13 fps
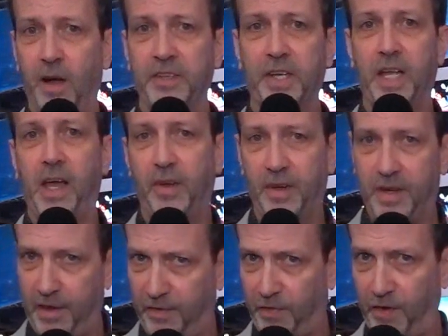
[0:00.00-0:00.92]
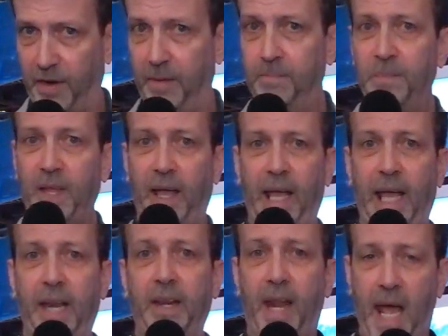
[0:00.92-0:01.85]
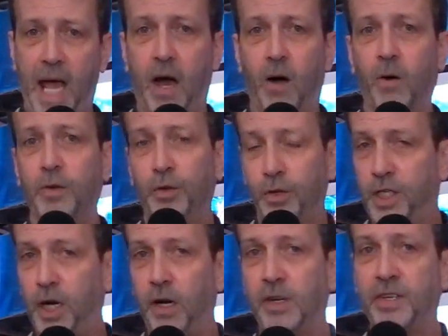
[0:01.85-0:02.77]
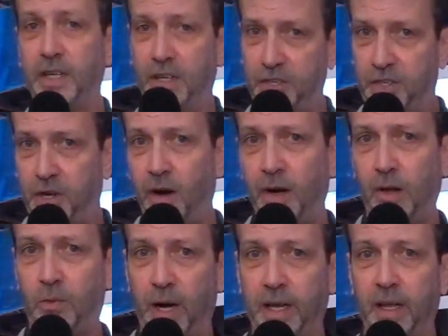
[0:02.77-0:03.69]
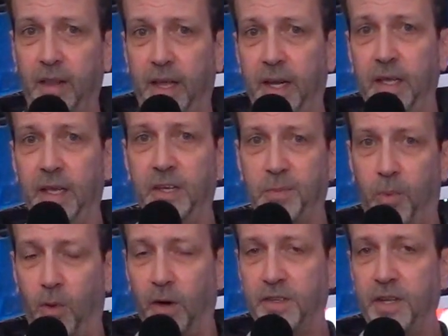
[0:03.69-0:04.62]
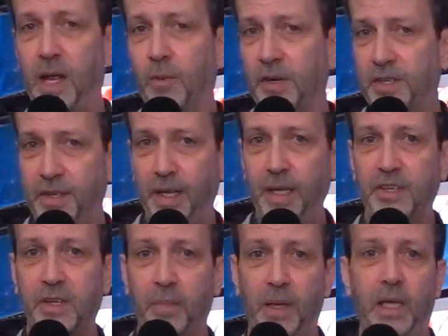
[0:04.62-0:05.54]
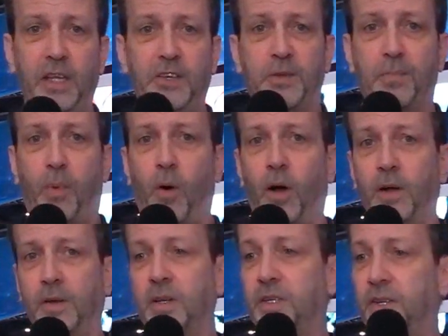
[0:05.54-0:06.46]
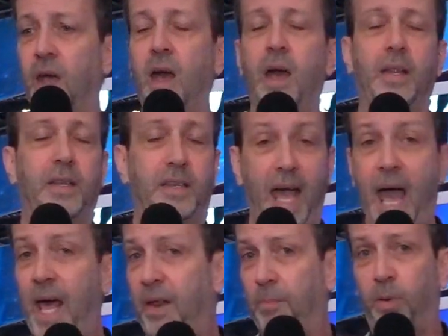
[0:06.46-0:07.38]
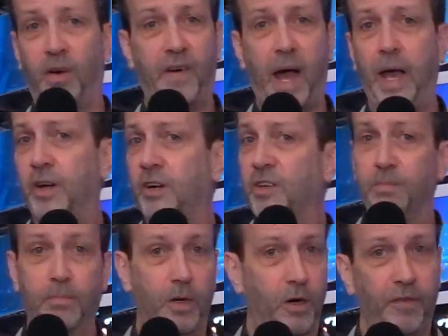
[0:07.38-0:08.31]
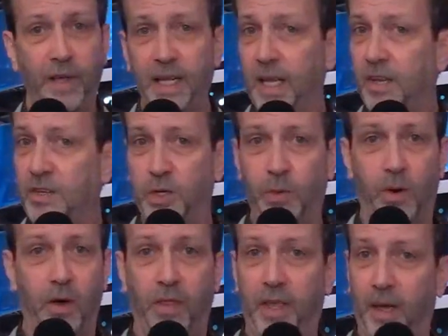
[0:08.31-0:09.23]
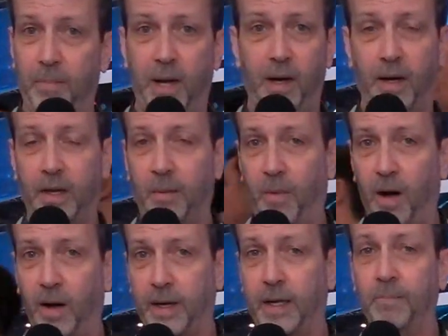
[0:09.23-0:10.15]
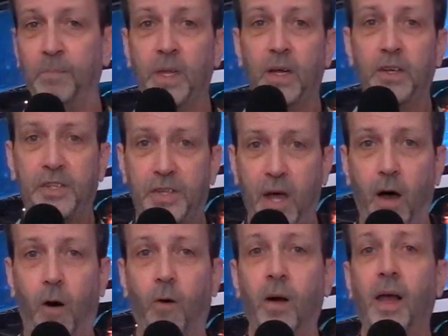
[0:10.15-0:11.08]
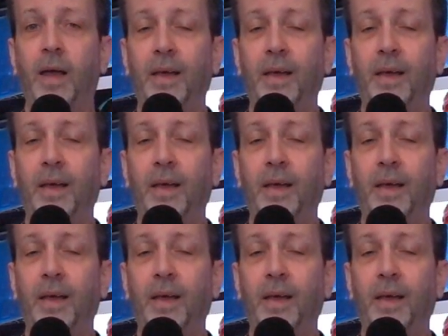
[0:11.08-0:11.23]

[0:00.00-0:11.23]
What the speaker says: altogether different. And now New Jersey has started regulating esports, and we're seeing some esports data providers moving into the American market. So